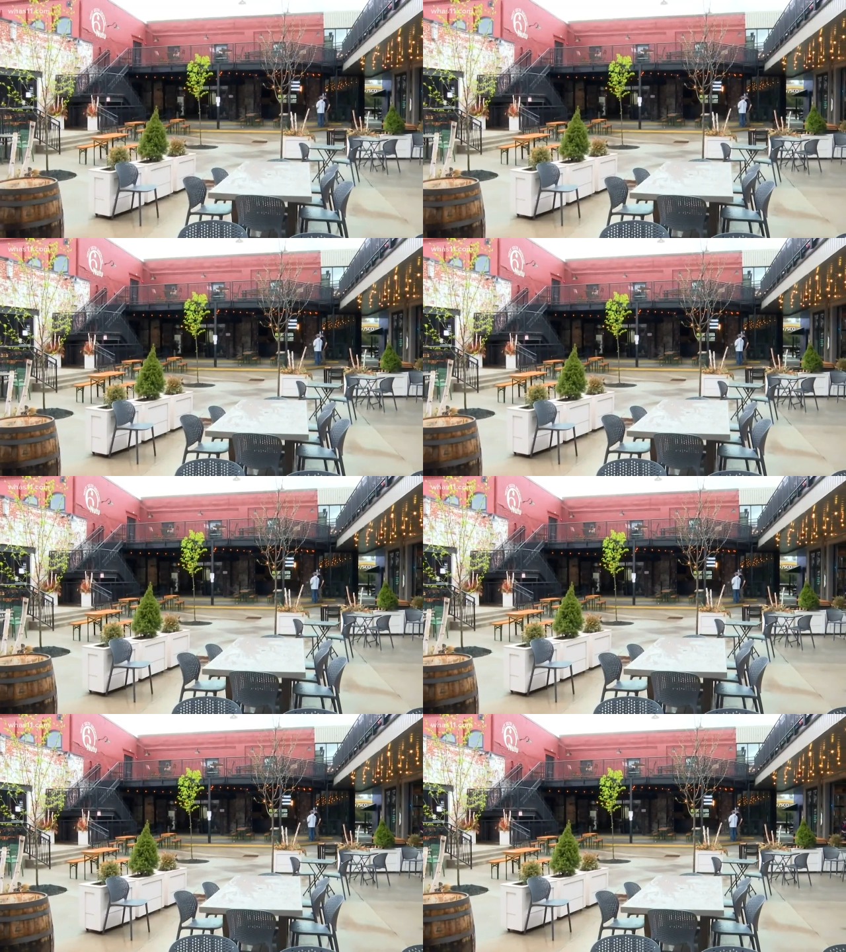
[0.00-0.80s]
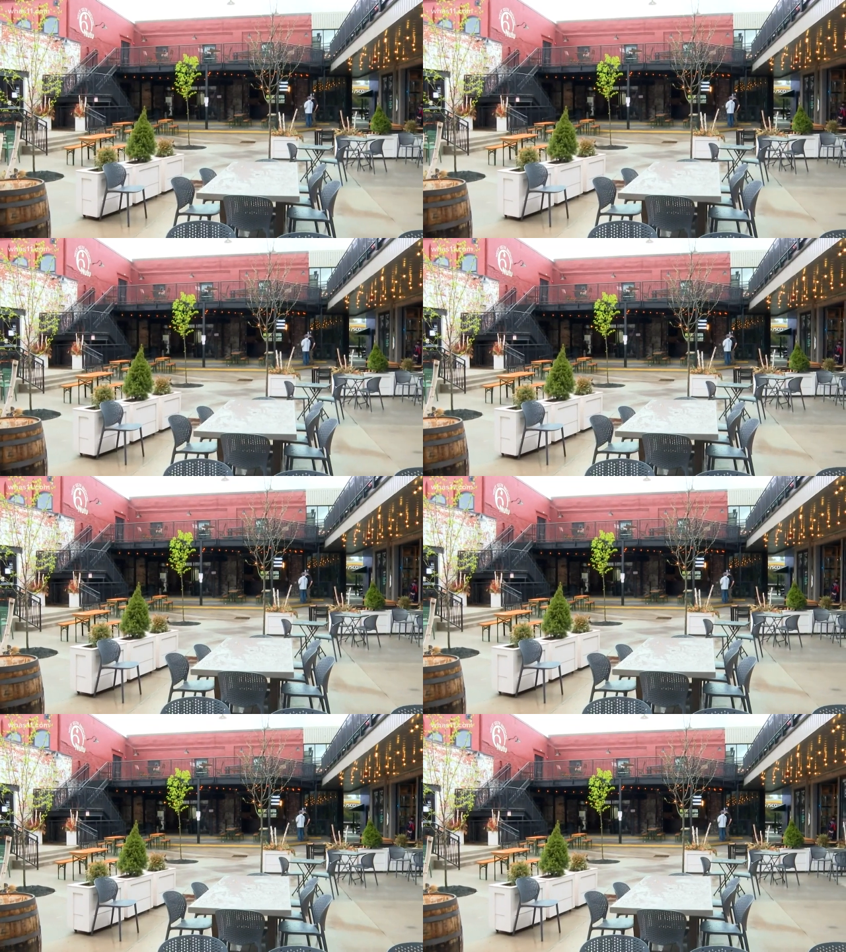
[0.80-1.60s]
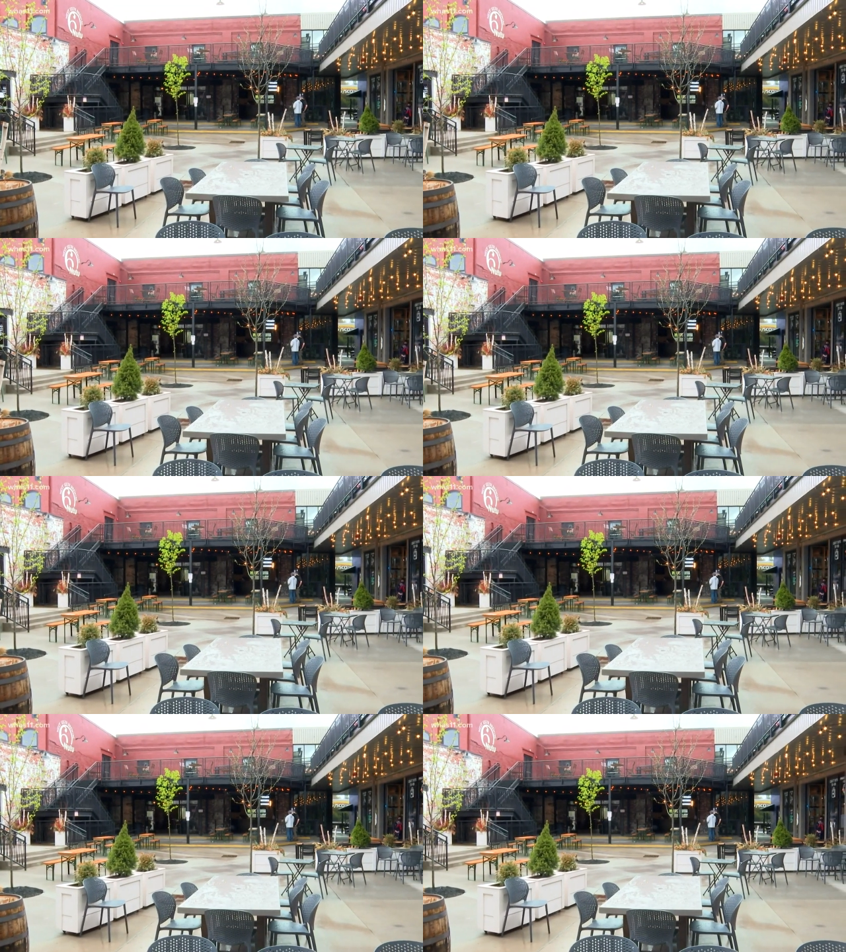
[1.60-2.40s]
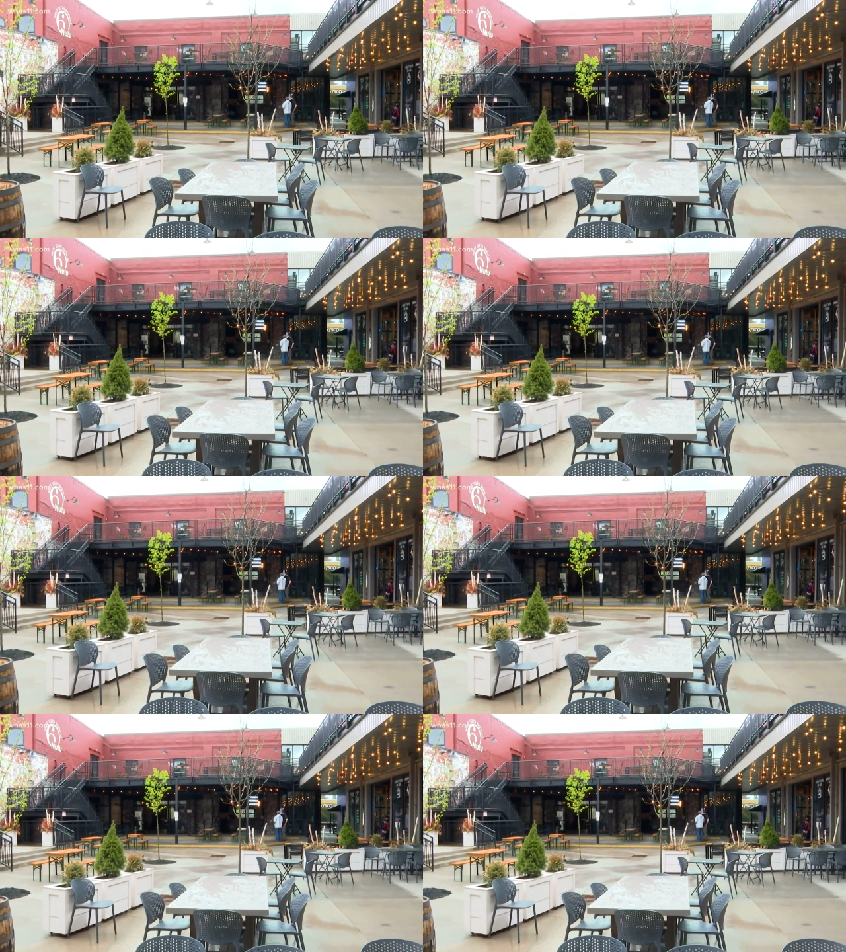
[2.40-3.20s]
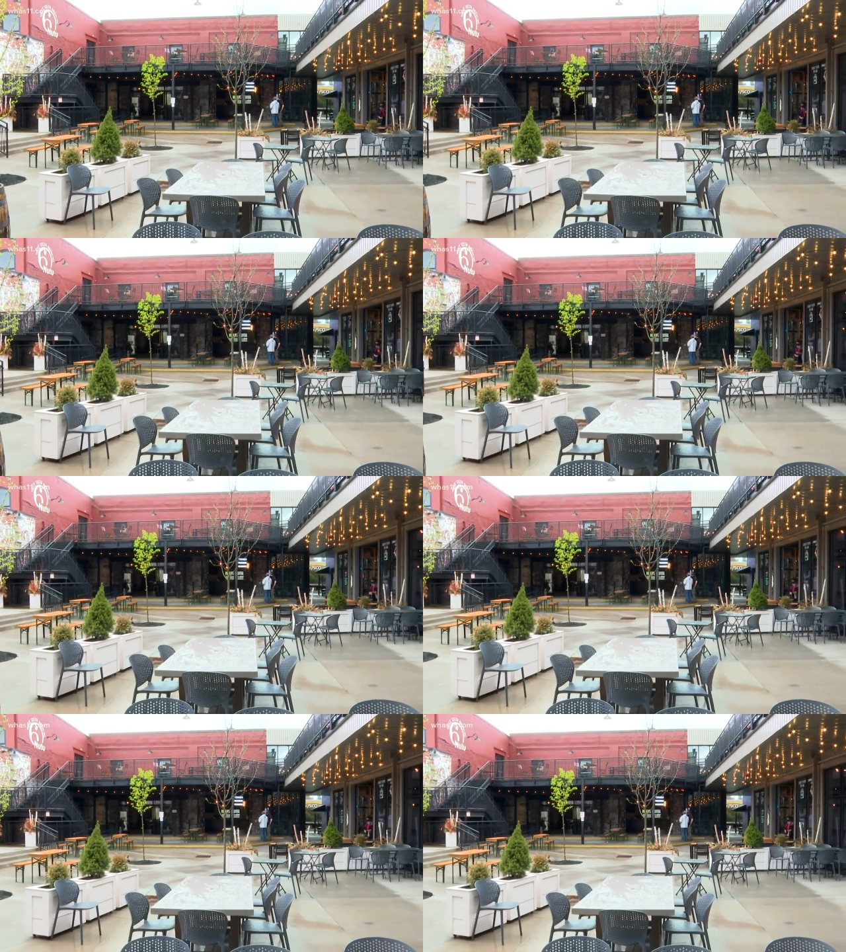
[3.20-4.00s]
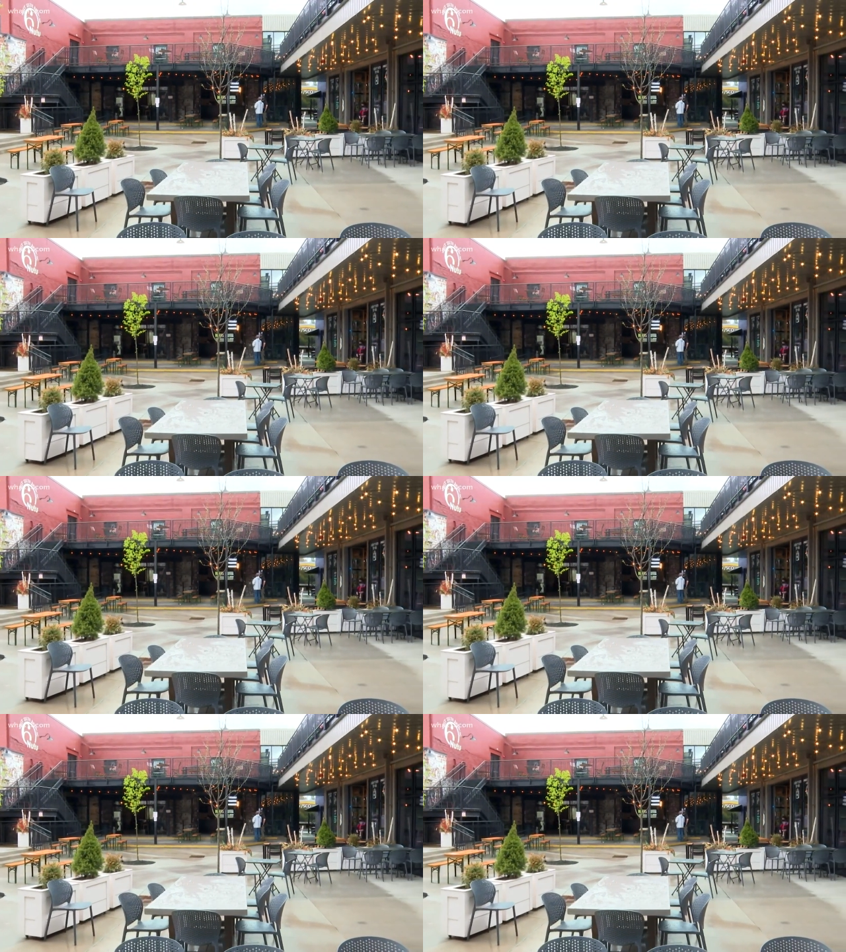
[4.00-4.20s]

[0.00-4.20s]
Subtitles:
[unreadable: no face in view]